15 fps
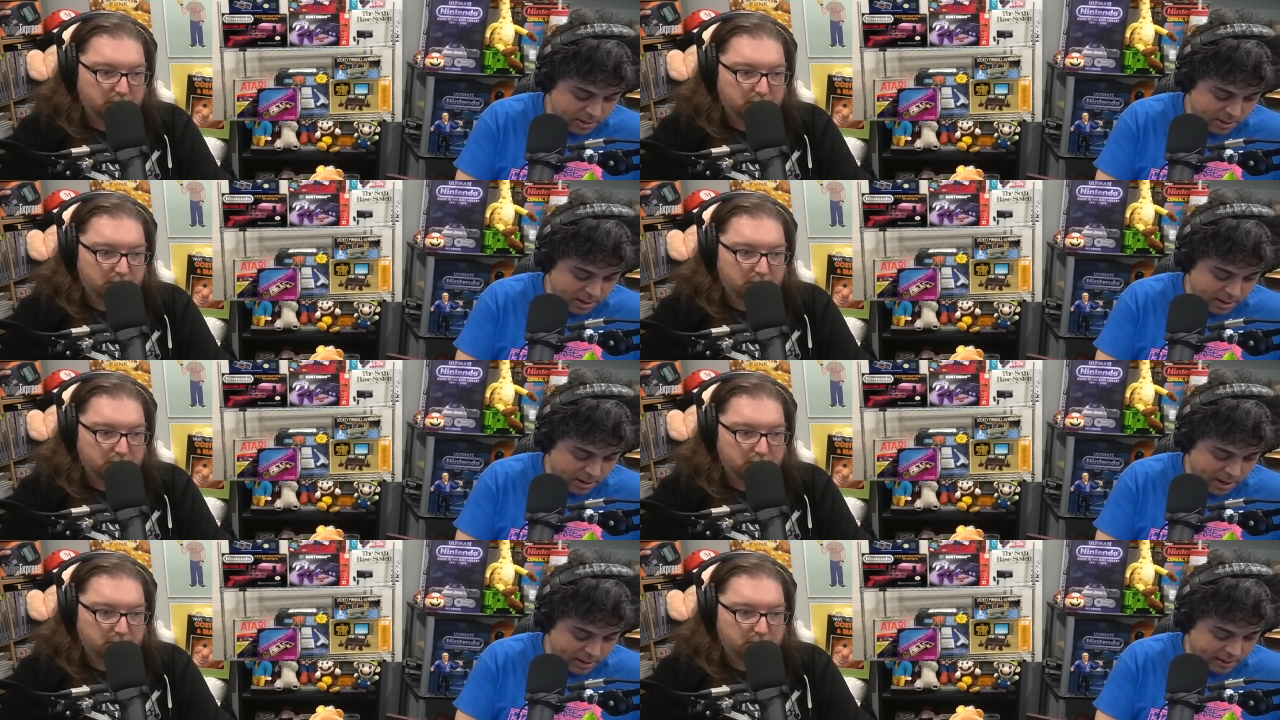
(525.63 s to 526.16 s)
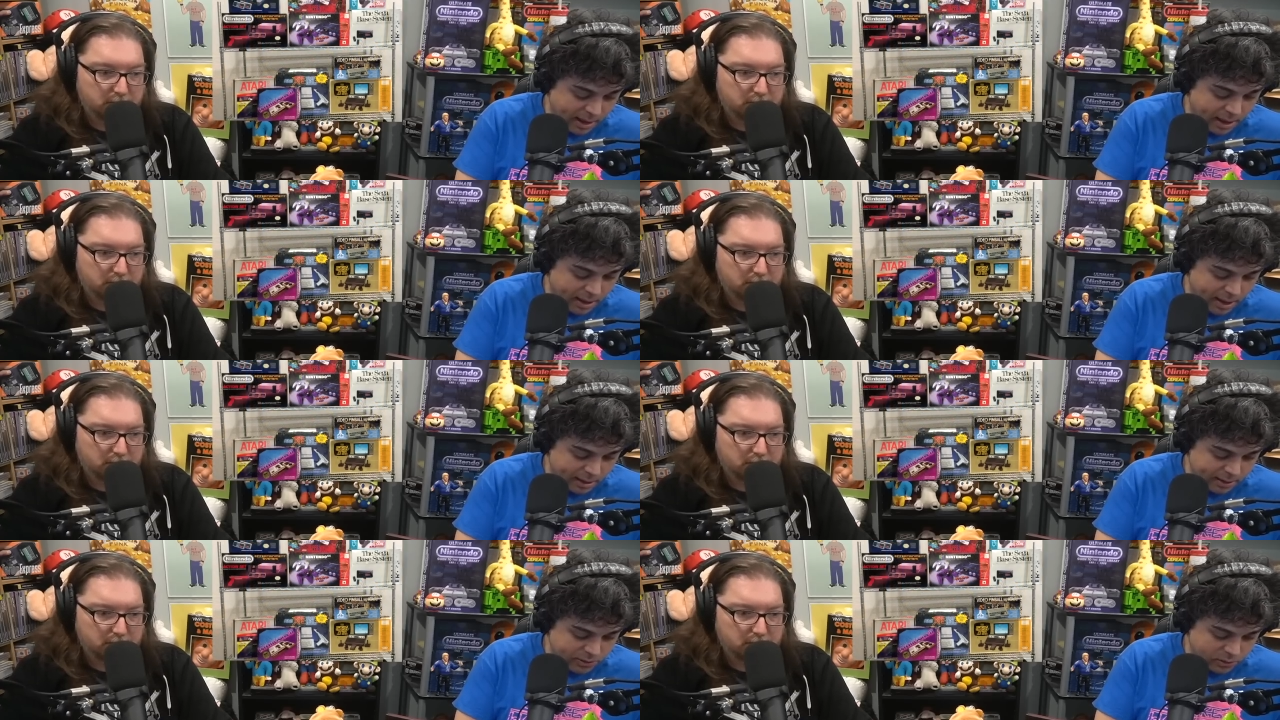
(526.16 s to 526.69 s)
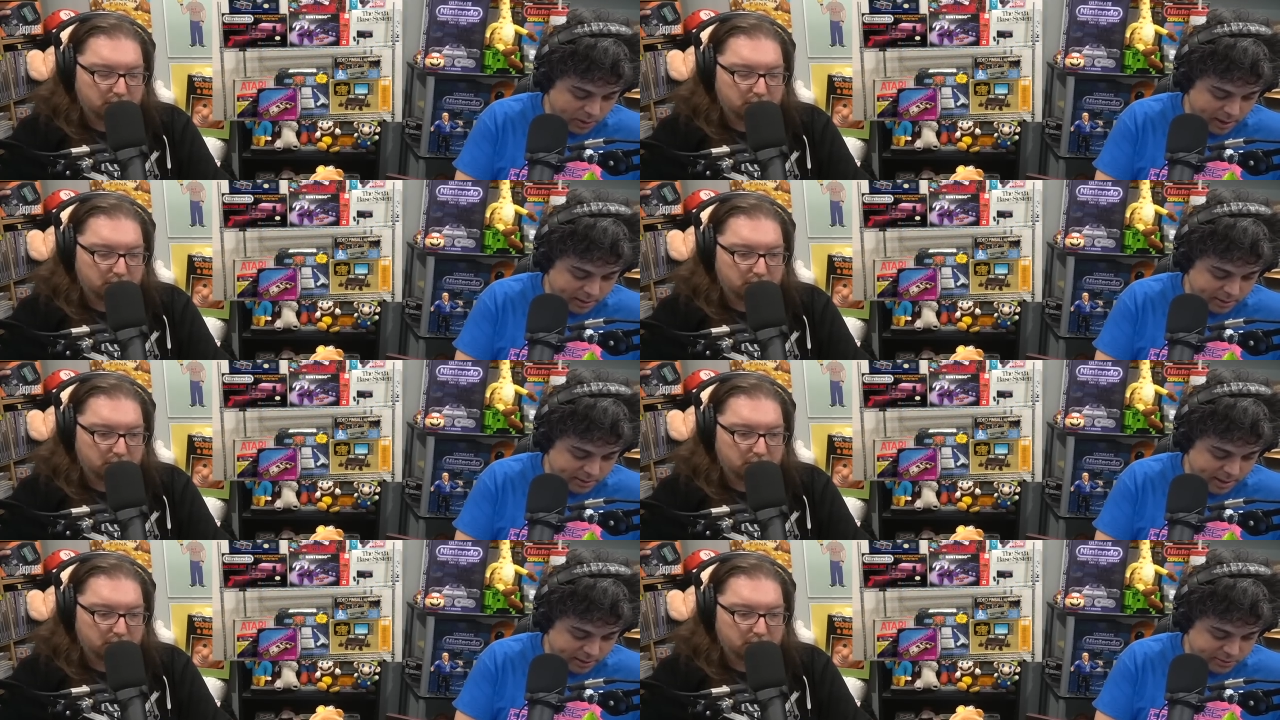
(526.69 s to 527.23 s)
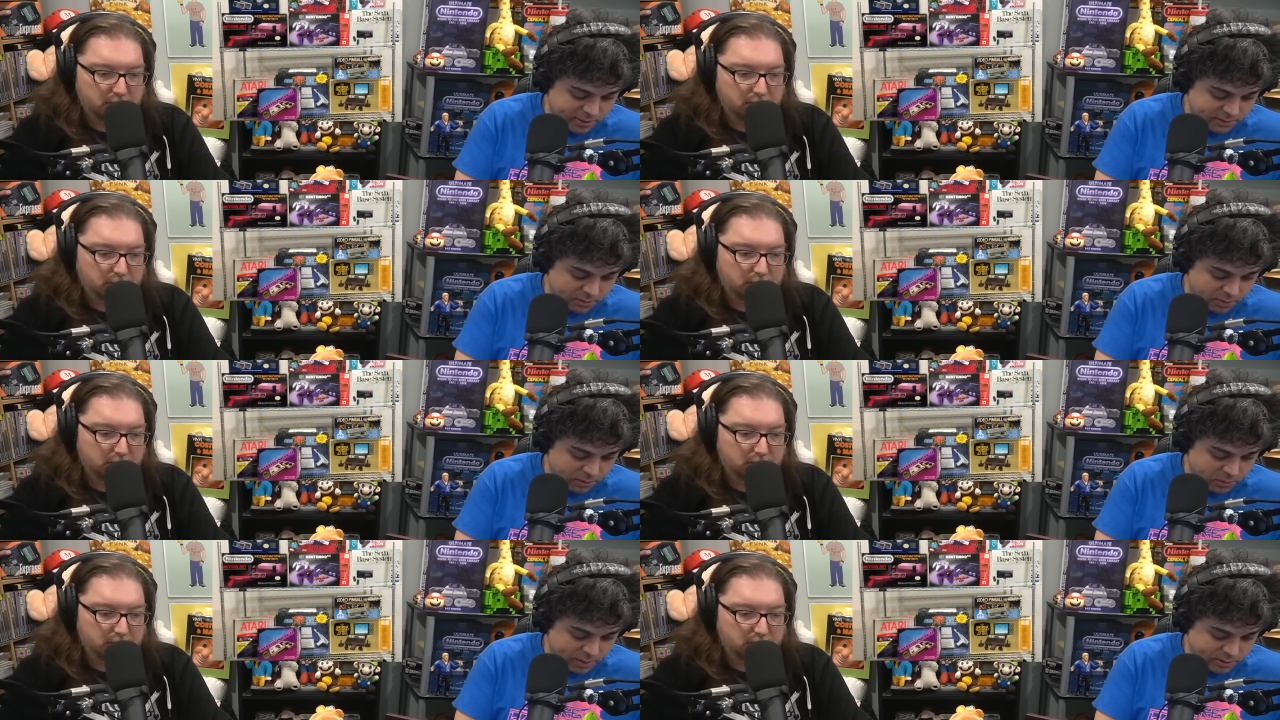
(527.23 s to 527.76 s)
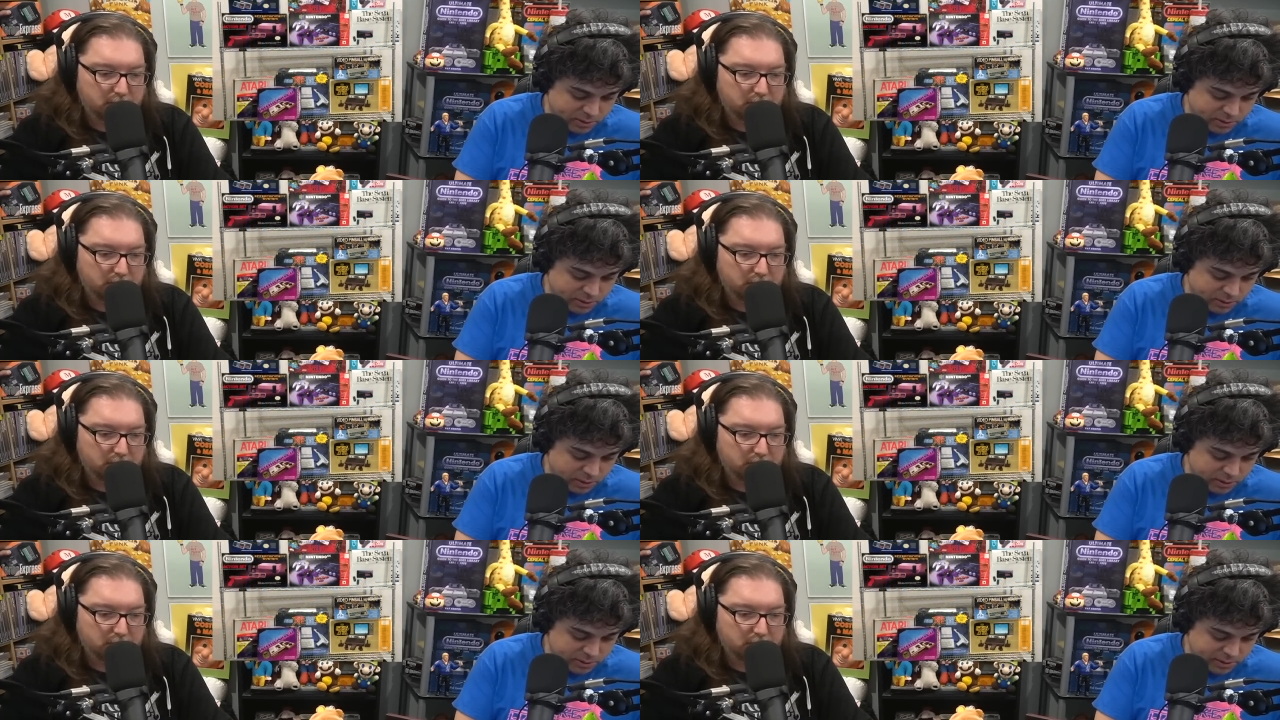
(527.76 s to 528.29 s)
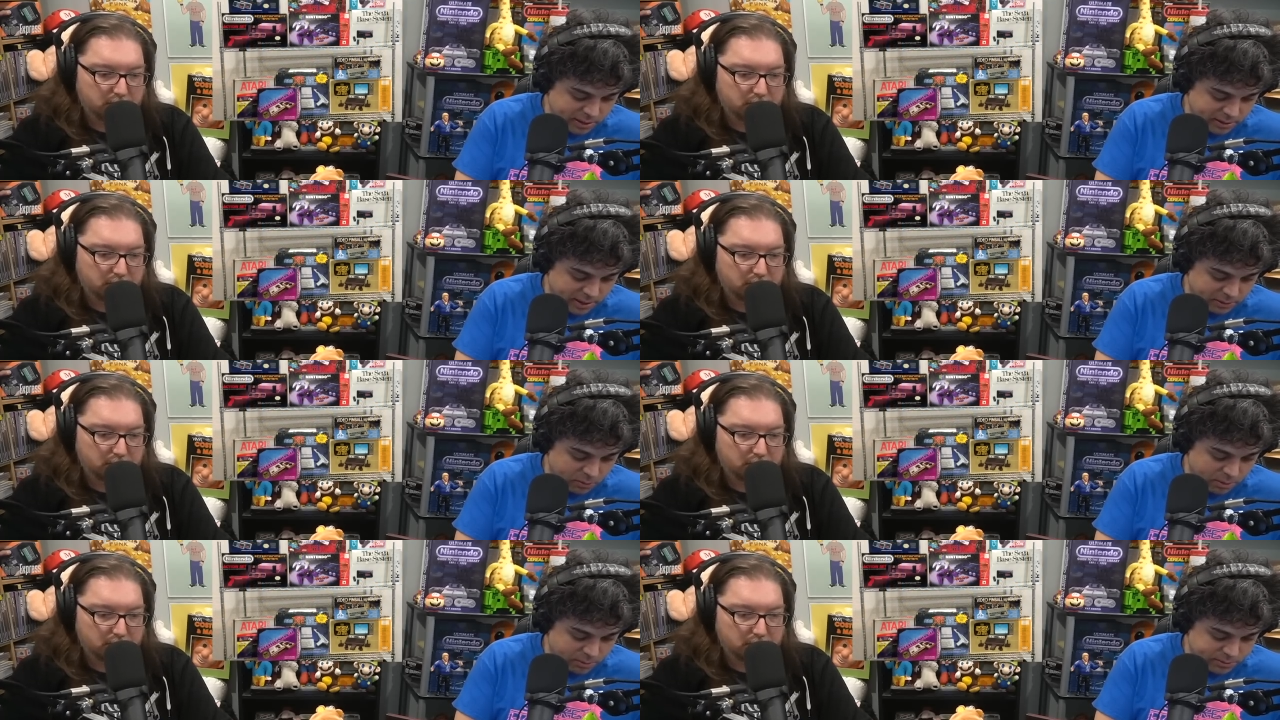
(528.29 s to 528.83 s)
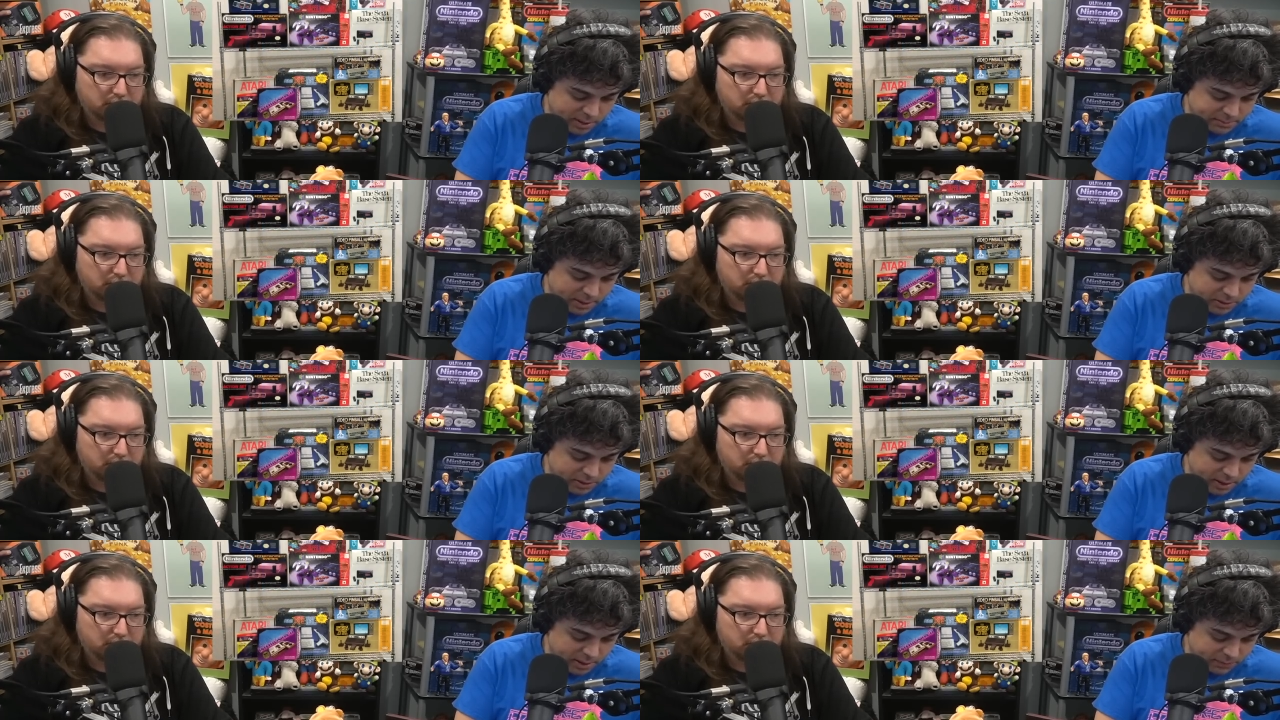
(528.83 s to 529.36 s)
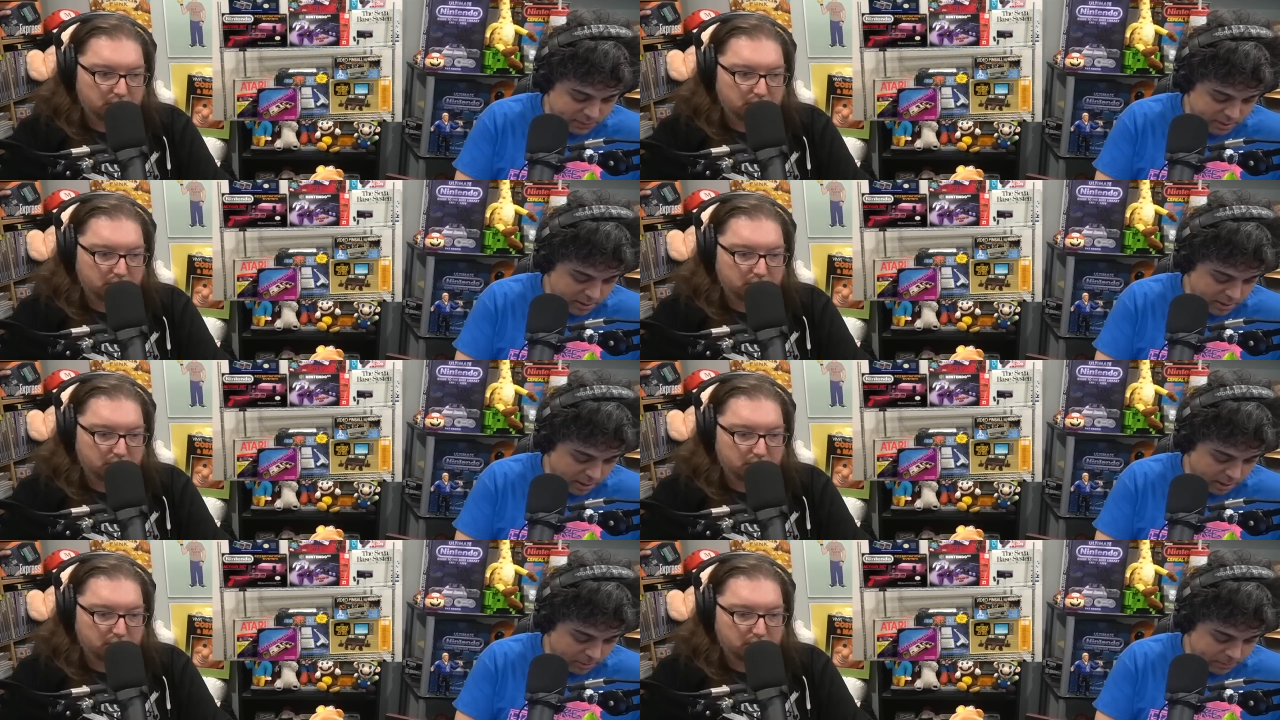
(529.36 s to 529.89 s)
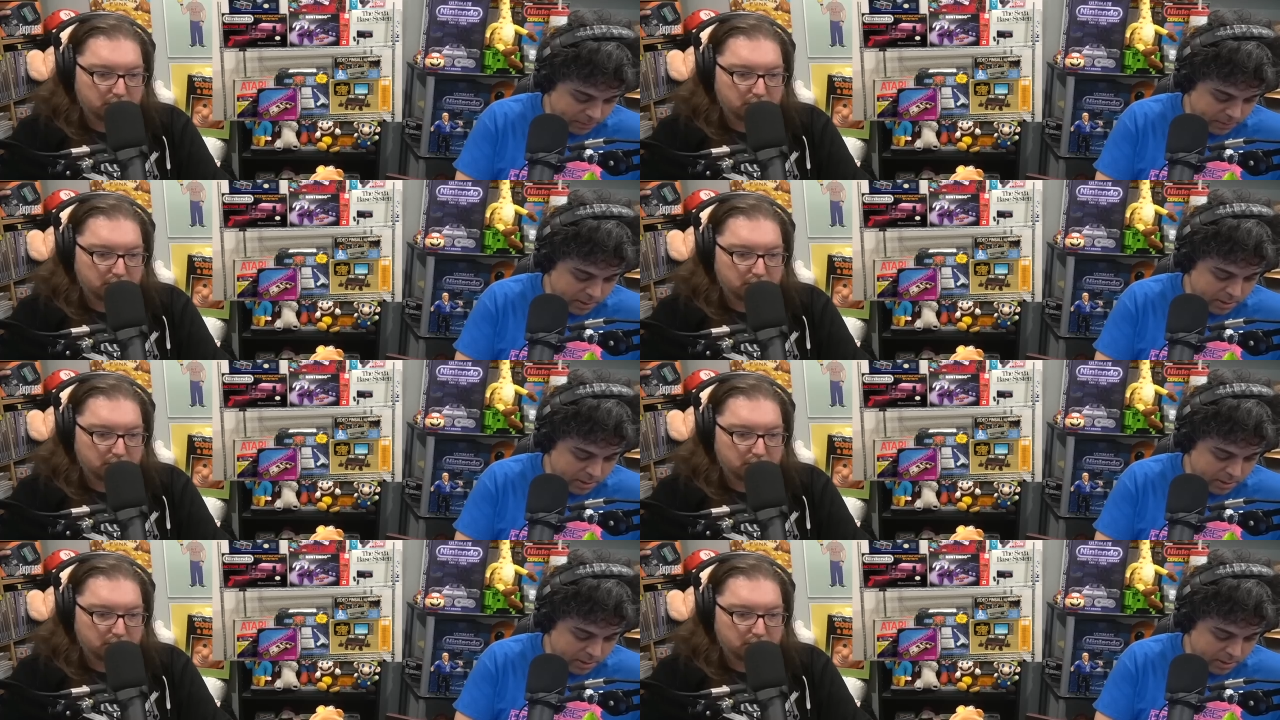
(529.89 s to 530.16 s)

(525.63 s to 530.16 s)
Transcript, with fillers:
Speaker 1: Uh, I, I, I can I can text you it real quick so, so you can see like what was on my shelf here.